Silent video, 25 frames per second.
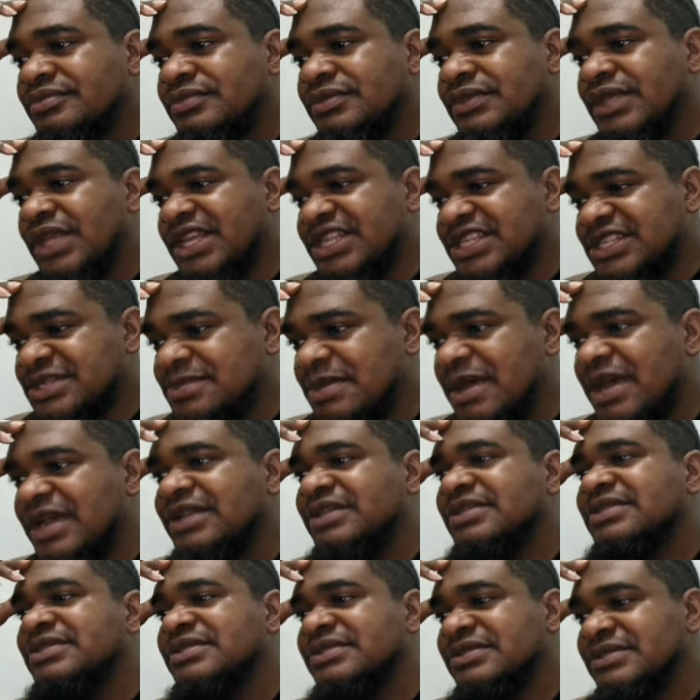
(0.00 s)
Yes, man.
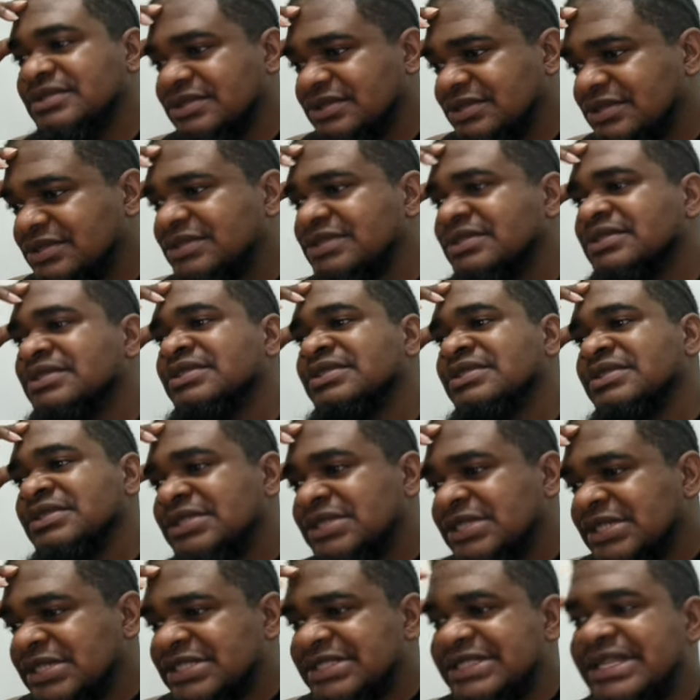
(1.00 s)

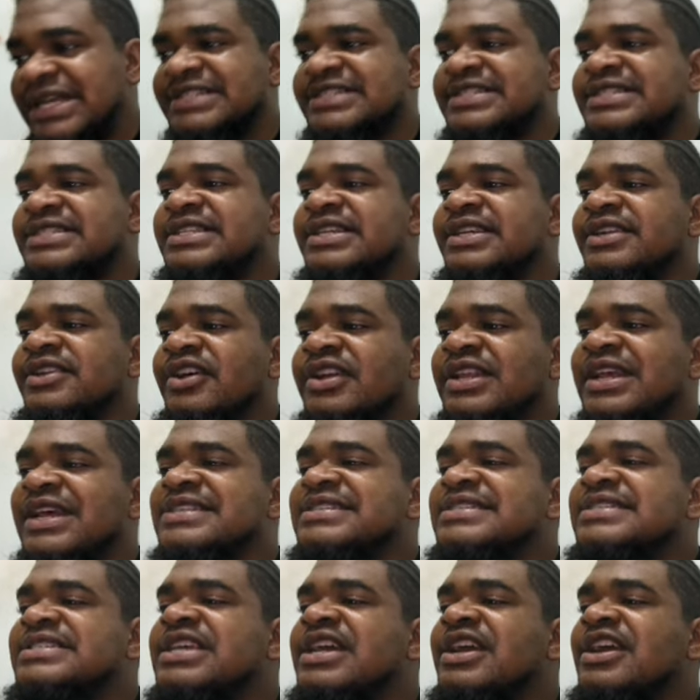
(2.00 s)
That's still not
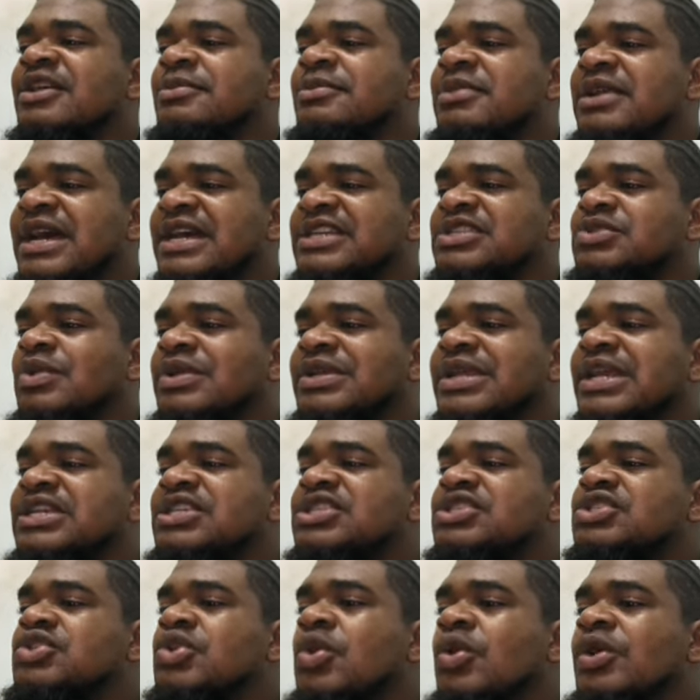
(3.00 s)
as terrible as what I
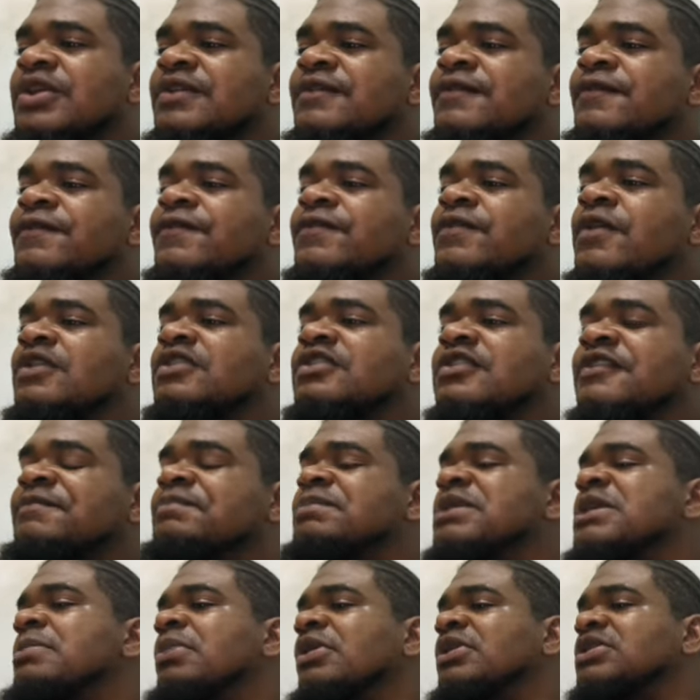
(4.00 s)
saw in front of
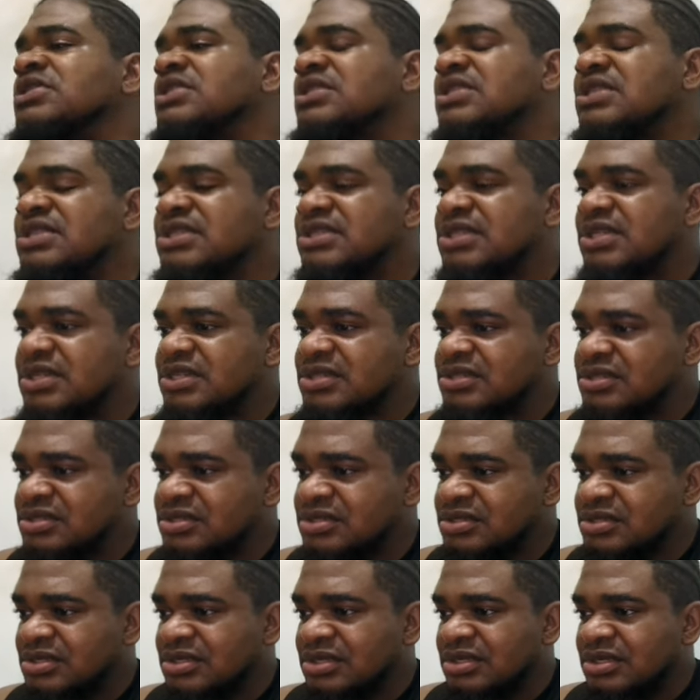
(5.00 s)
me, brothers and
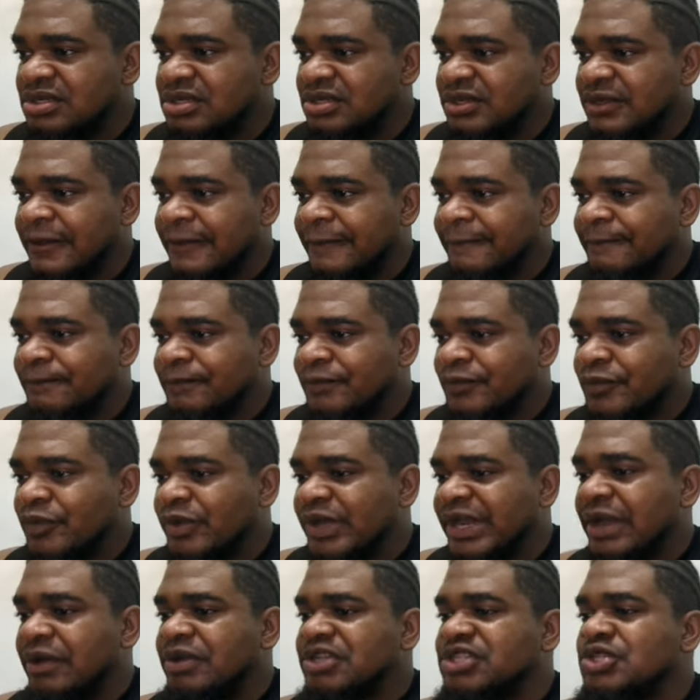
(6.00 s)
sisters.
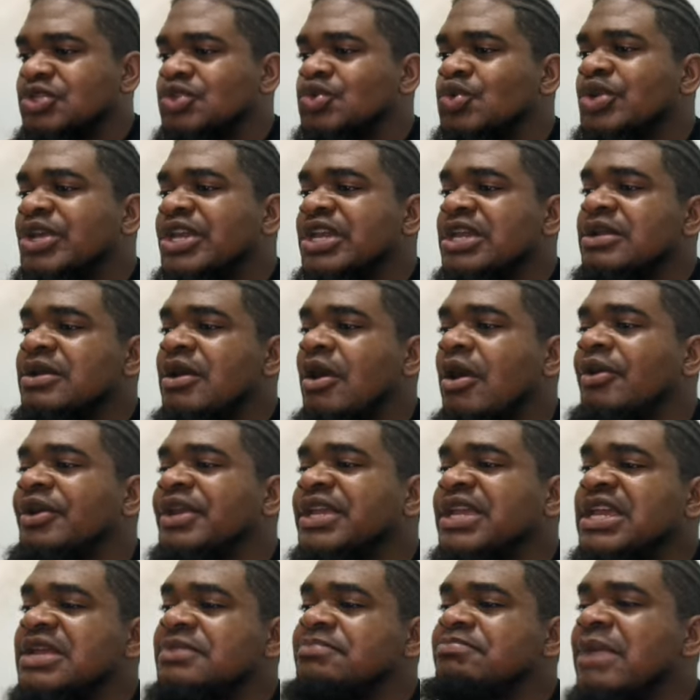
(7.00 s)
When I was looking
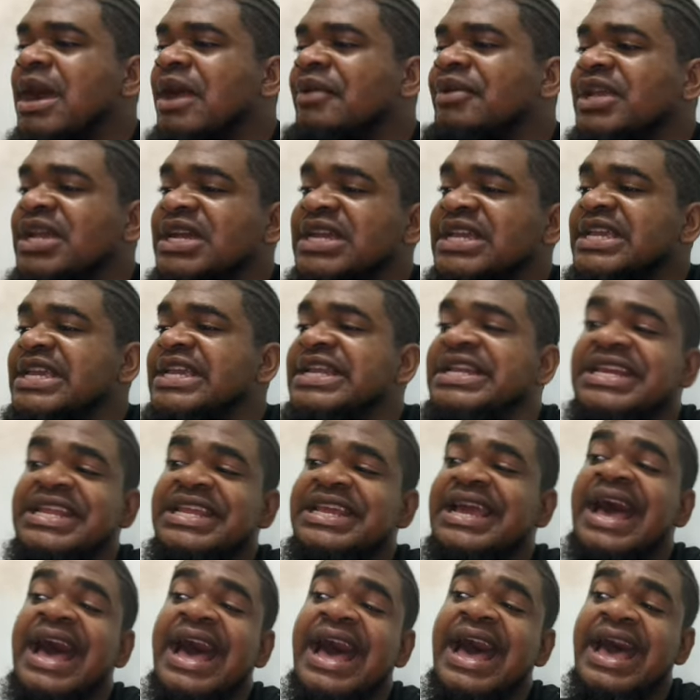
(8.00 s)
Hurricane Maria in
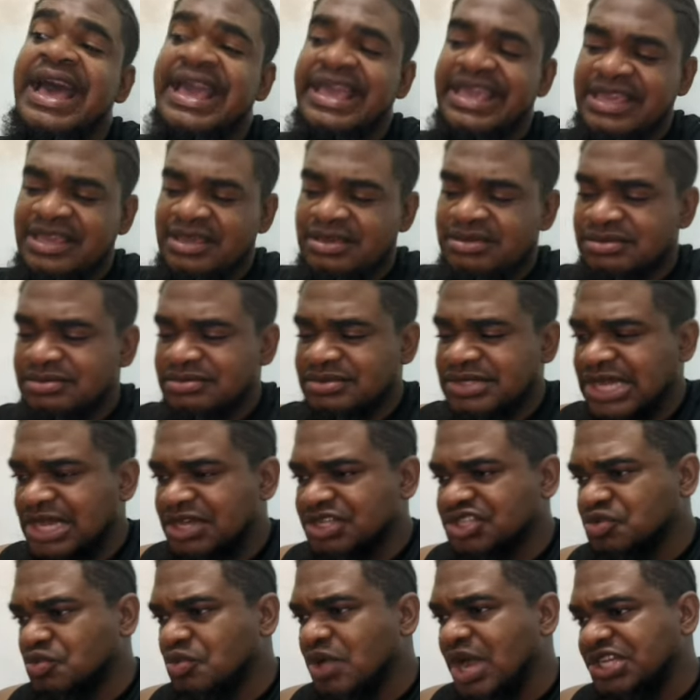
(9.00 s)
the eye, I
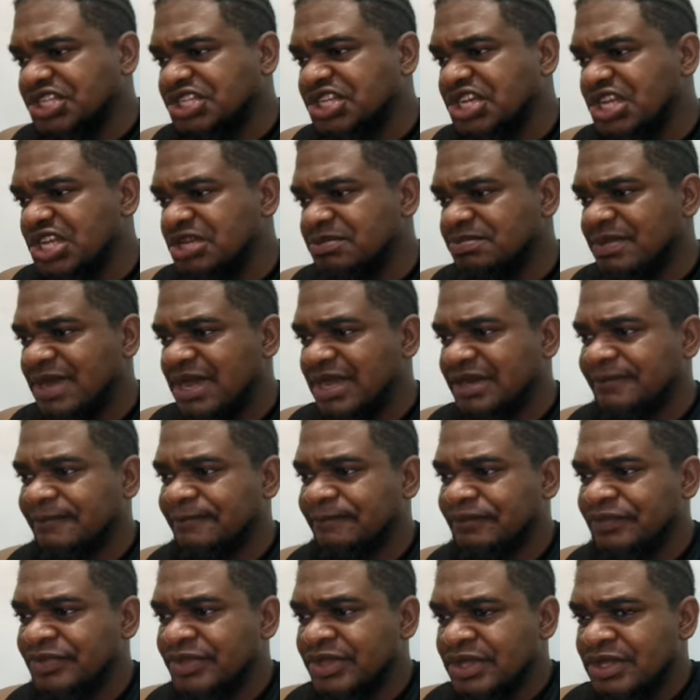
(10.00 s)
was watching it, man.
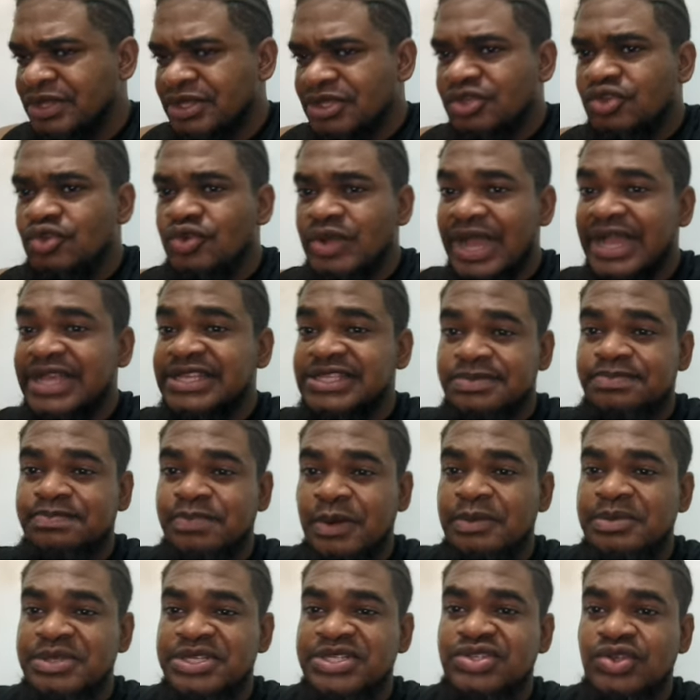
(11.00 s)
You guys
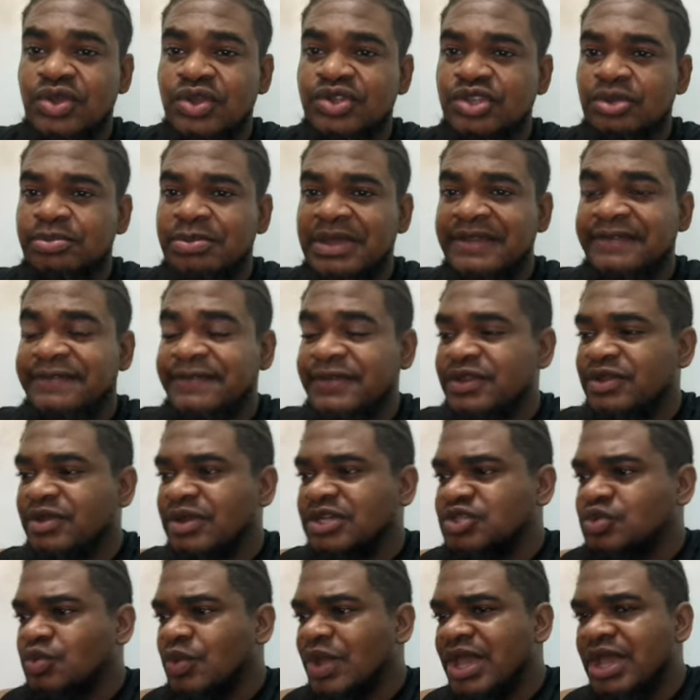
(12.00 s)
probably saw it on my video
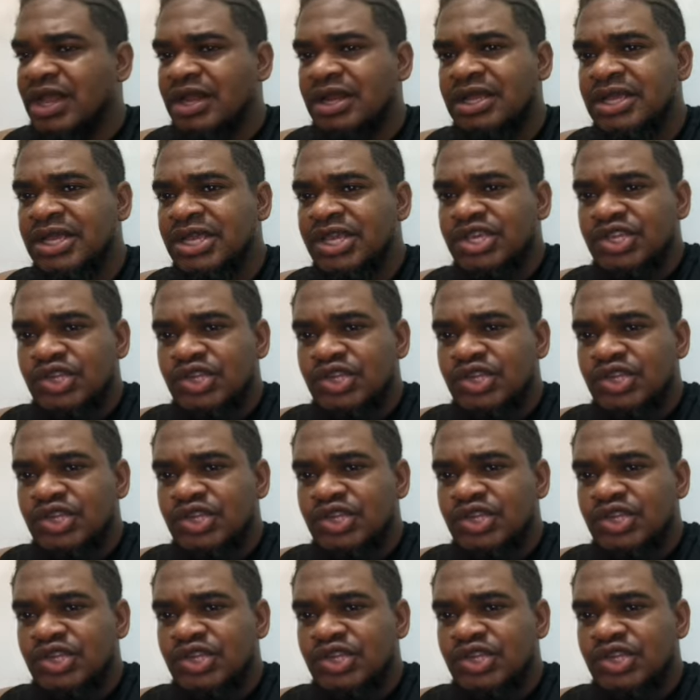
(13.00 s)
as well.